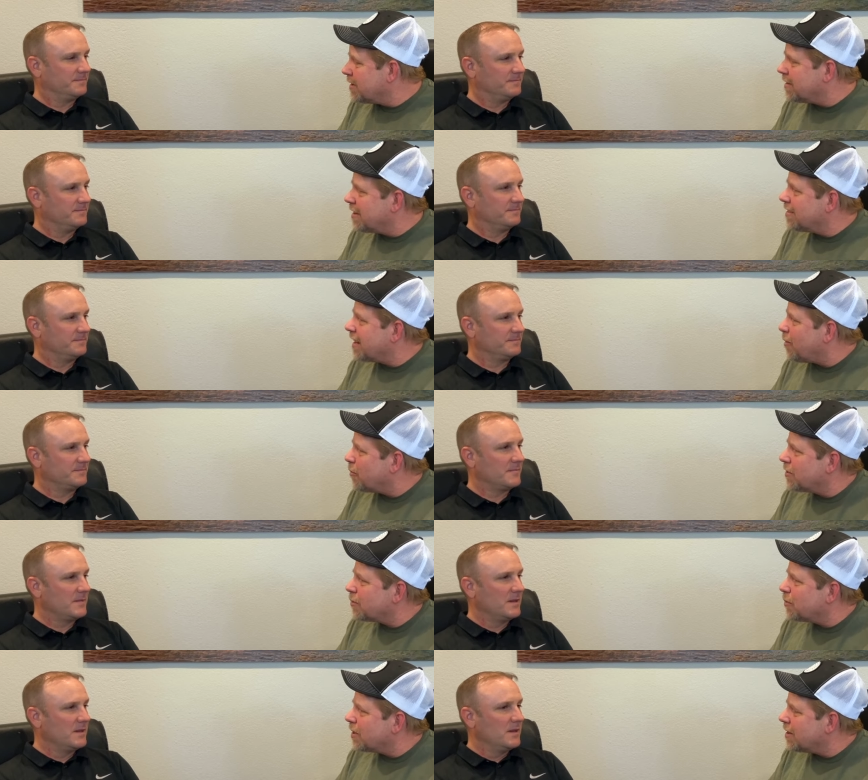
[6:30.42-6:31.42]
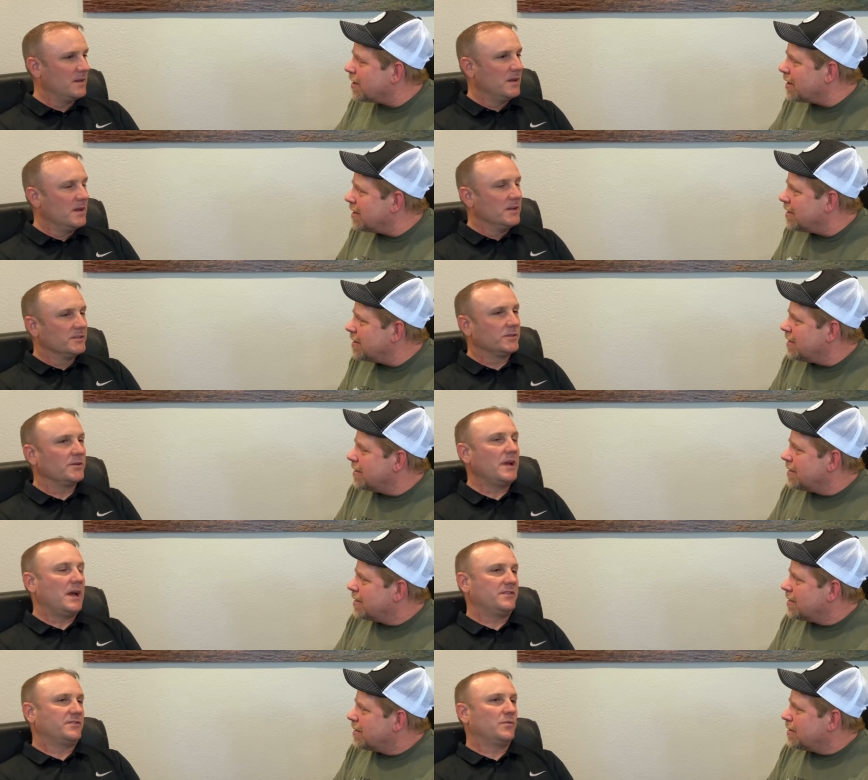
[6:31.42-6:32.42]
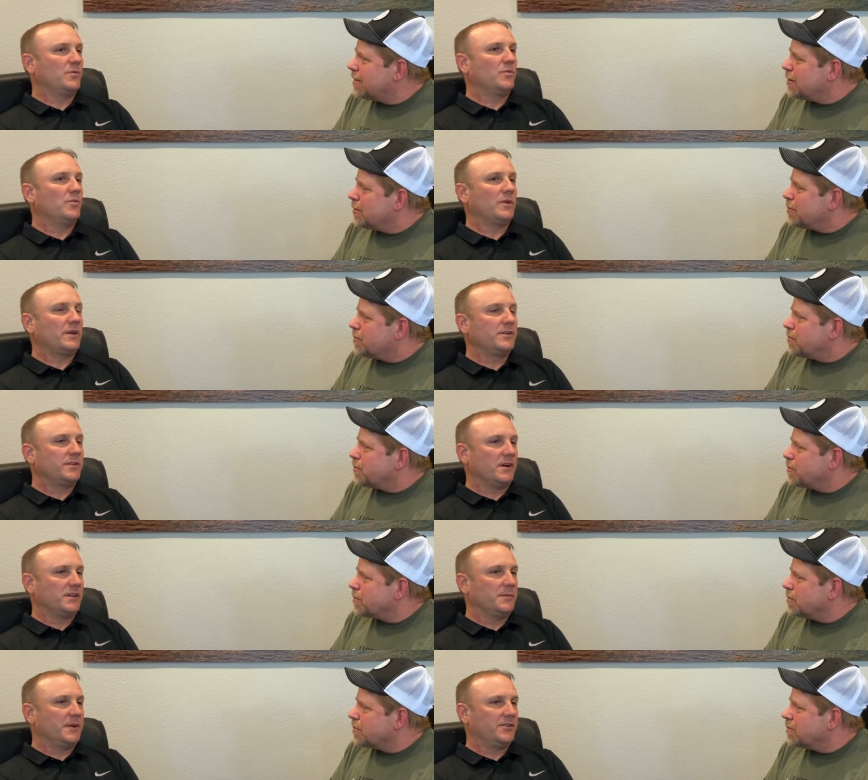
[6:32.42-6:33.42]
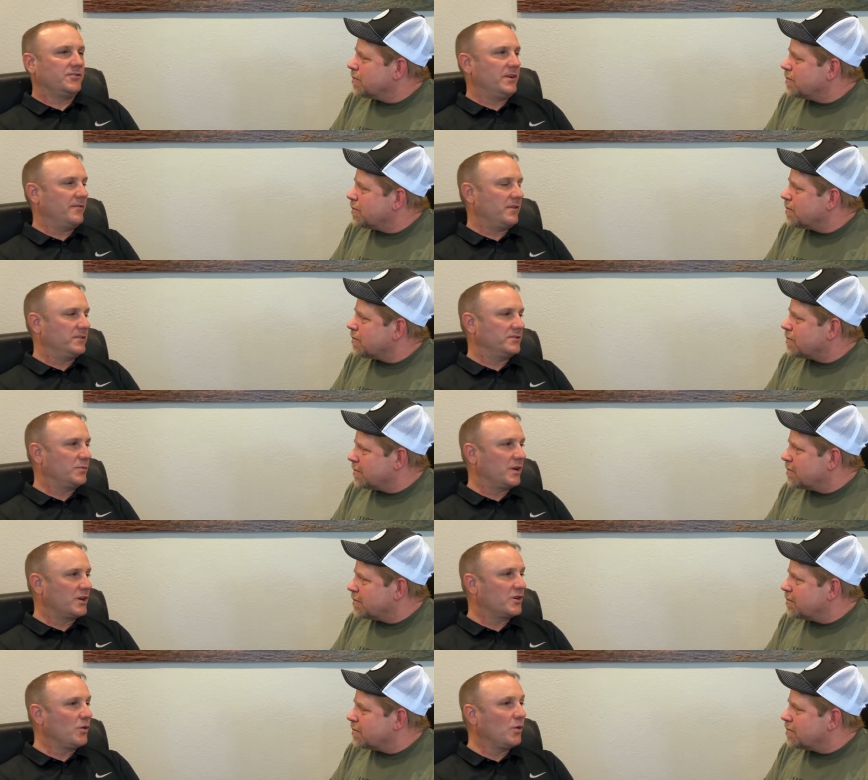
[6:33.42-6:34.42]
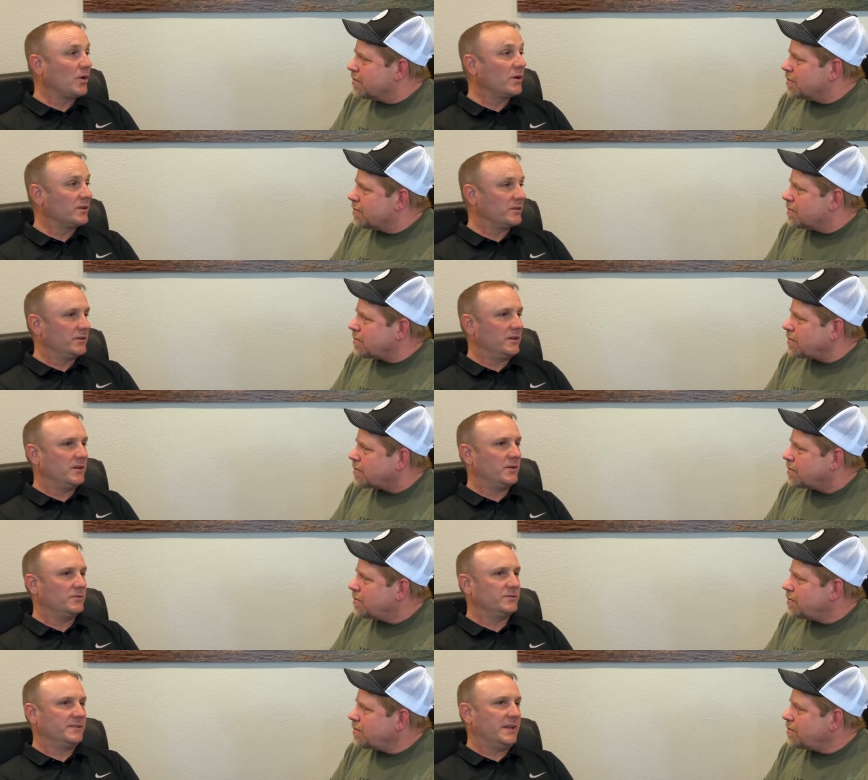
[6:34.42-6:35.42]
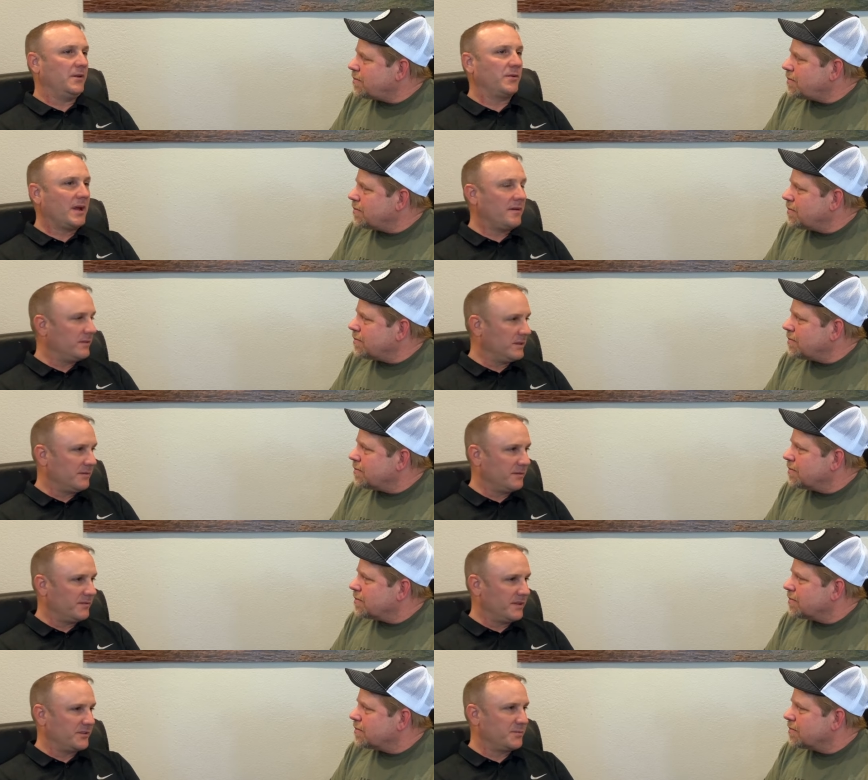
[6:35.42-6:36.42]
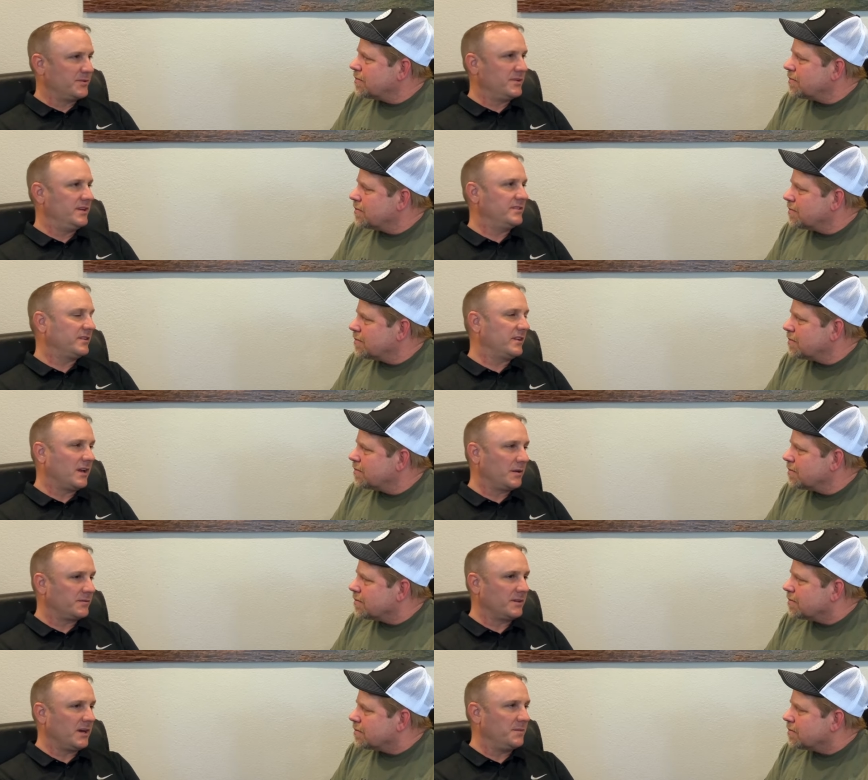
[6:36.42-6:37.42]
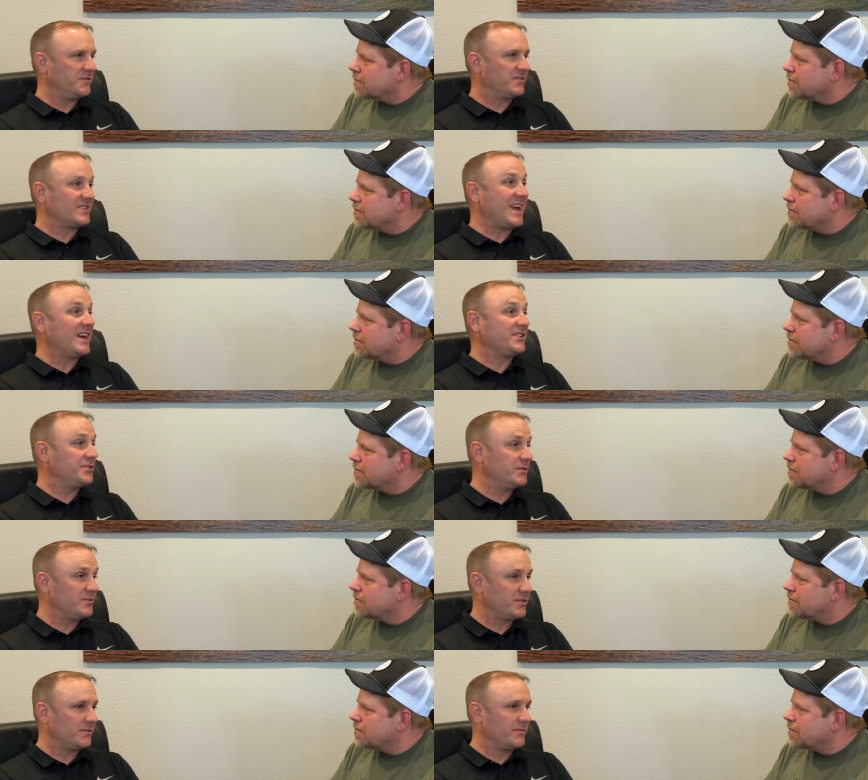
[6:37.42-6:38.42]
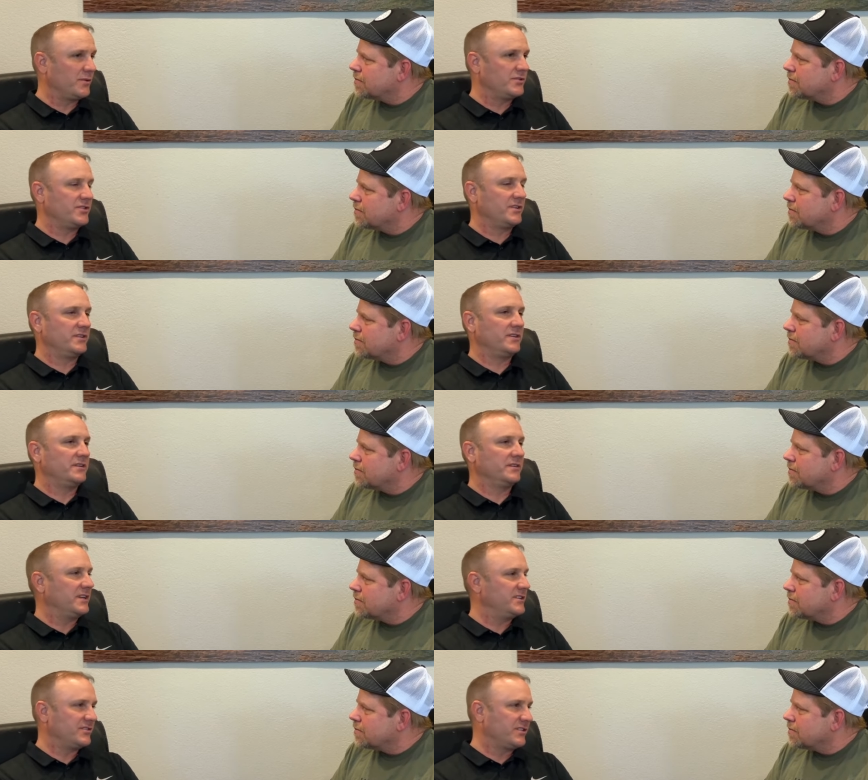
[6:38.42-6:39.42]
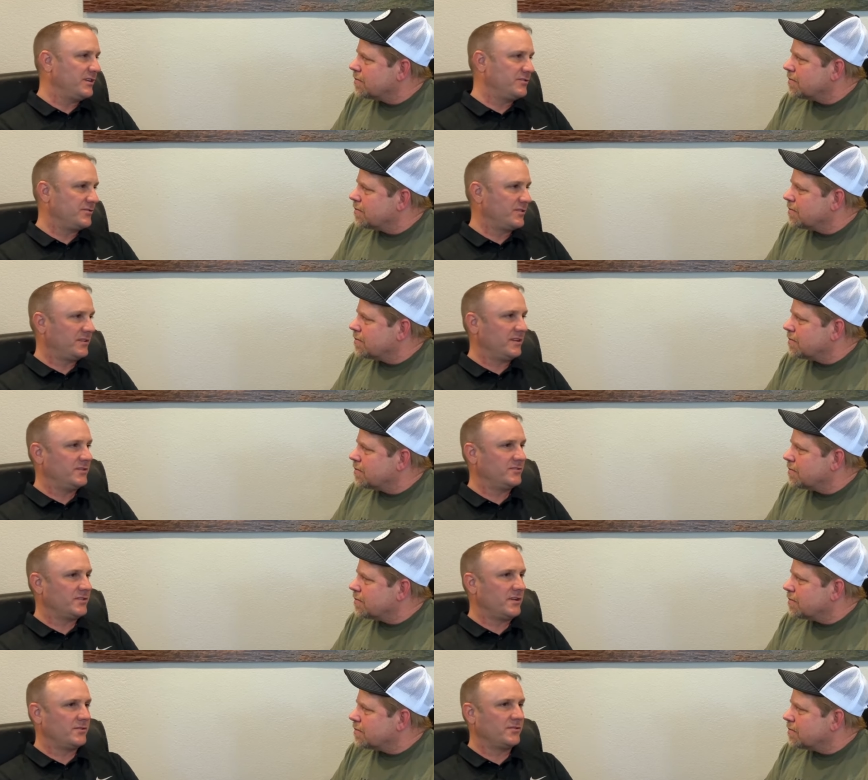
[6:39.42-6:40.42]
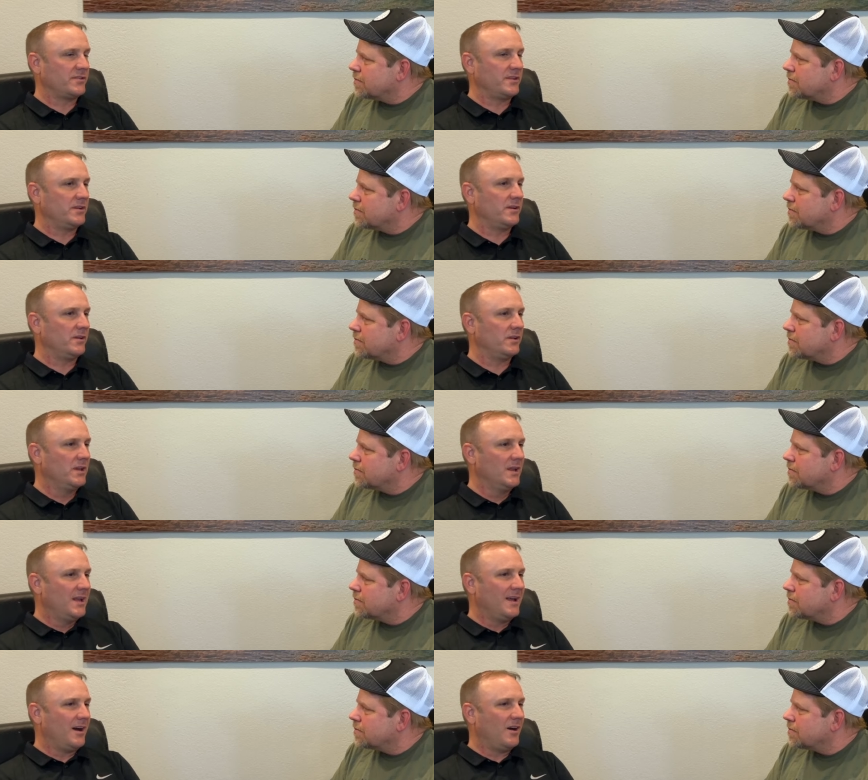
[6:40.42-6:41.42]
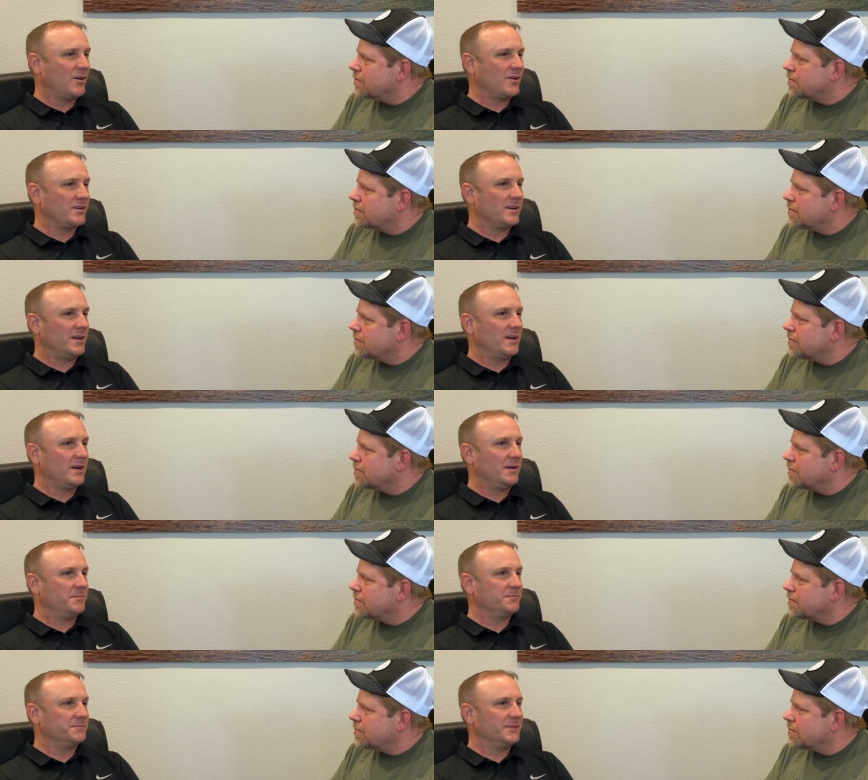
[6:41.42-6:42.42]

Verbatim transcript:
Speaker 1: Is, is that what's going on?
Speaker 2: So yeah, so like you talked about in Chevron, so when a court, you know, they don't have a level of expertise, a lot of times statutes, unfortunately, legislators, legislators on the Hill aren't um,